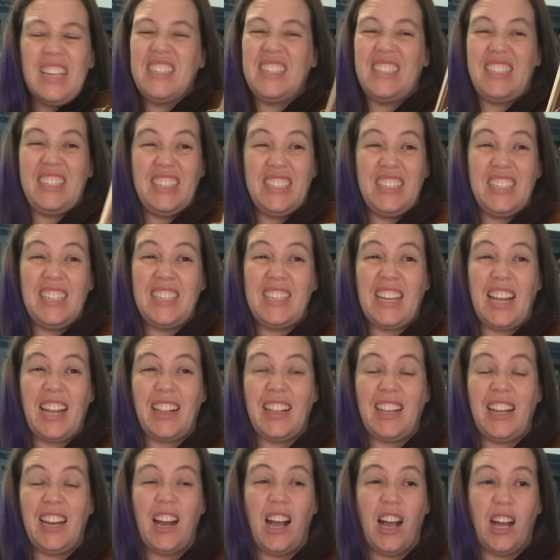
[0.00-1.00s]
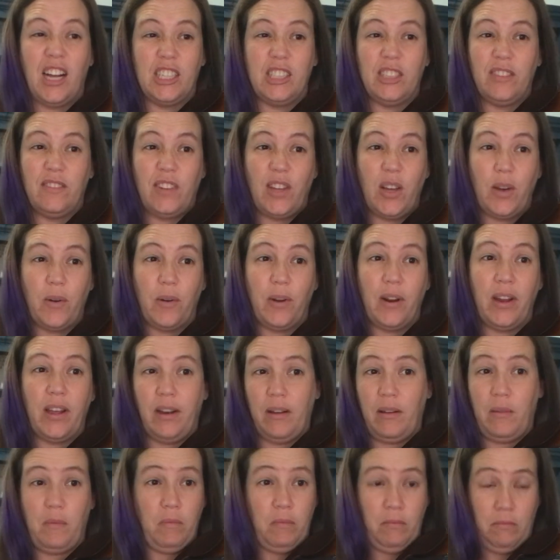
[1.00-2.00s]
It's just exactly an octave lower,
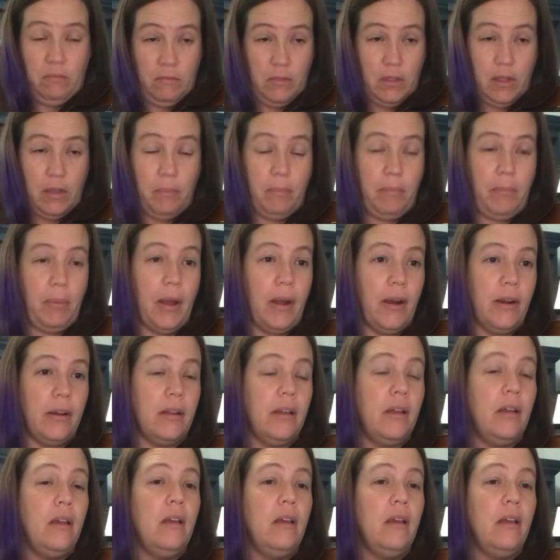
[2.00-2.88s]
and the part